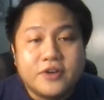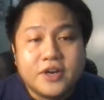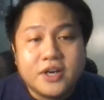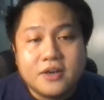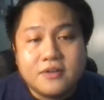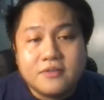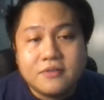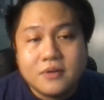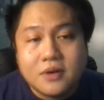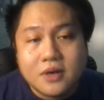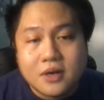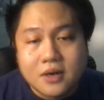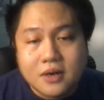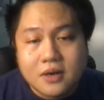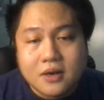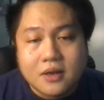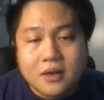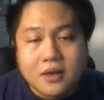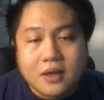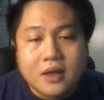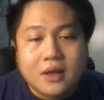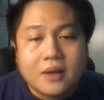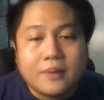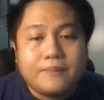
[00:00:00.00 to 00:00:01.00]
discovered
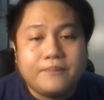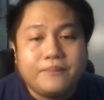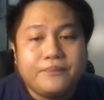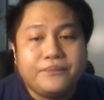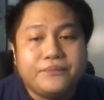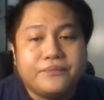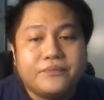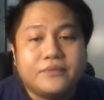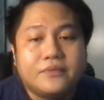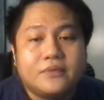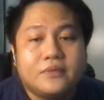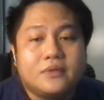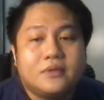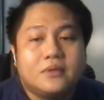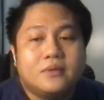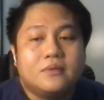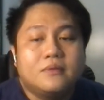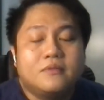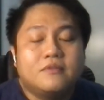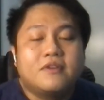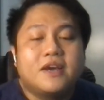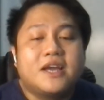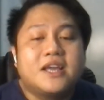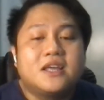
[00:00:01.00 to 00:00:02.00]
um,
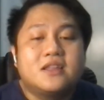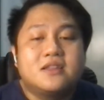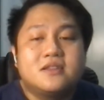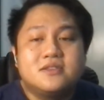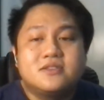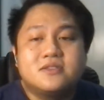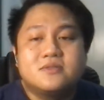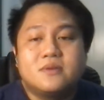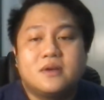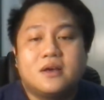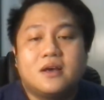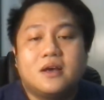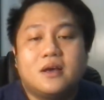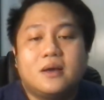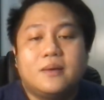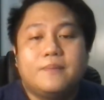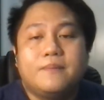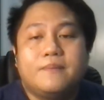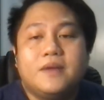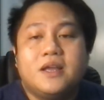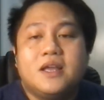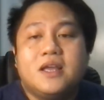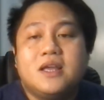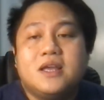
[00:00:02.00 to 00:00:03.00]
via these
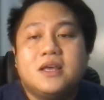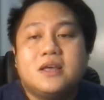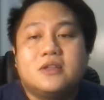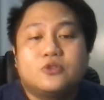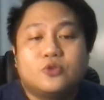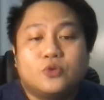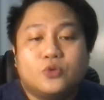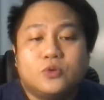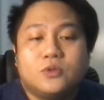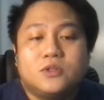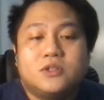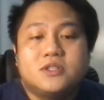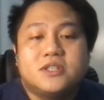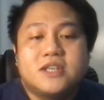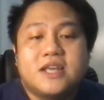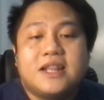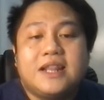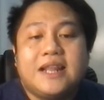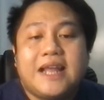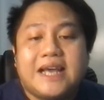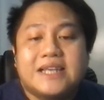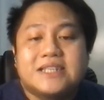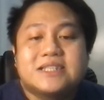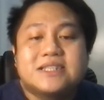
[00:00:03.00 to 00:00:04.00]

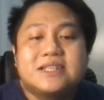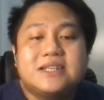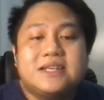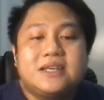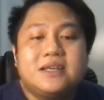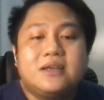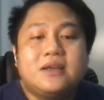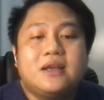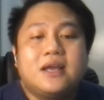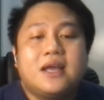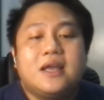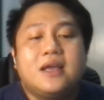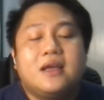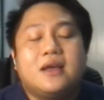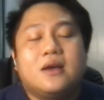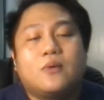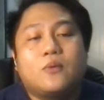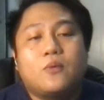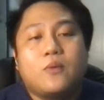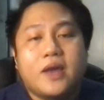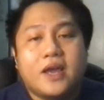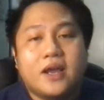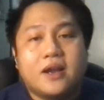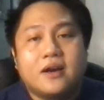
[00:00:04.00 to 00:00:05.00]
tools. And lastly,
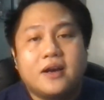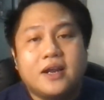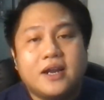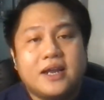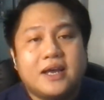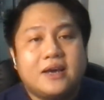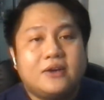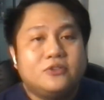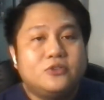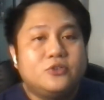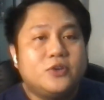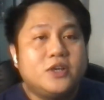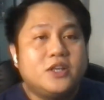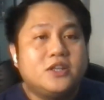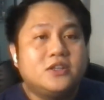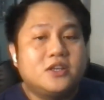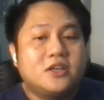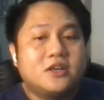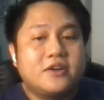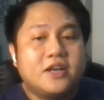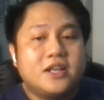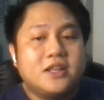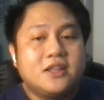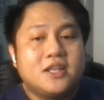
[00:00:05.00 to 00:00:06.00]
where and how
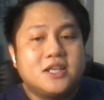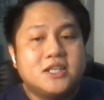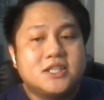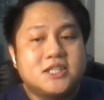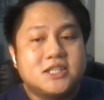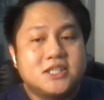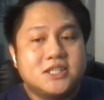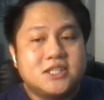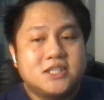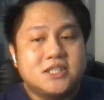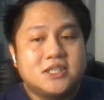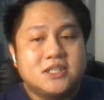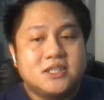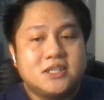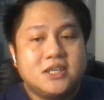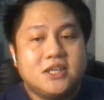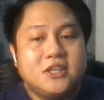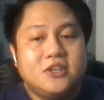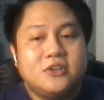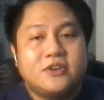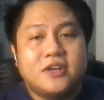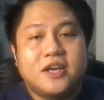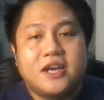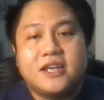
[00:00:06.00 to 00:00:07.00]
do you integrate
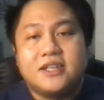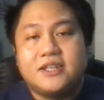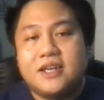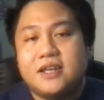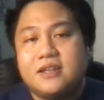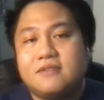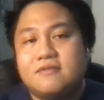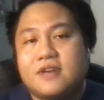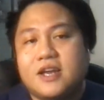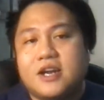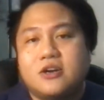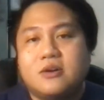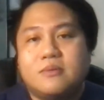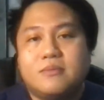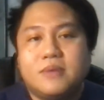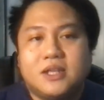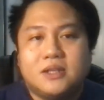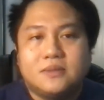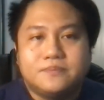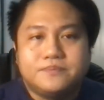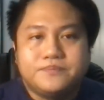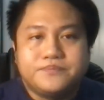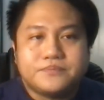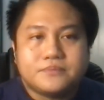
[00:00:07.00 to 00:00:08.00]
this in your IT
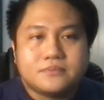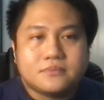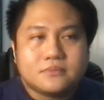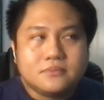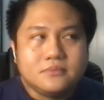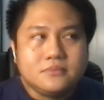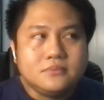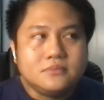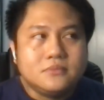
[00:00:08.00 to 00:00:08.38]
environment?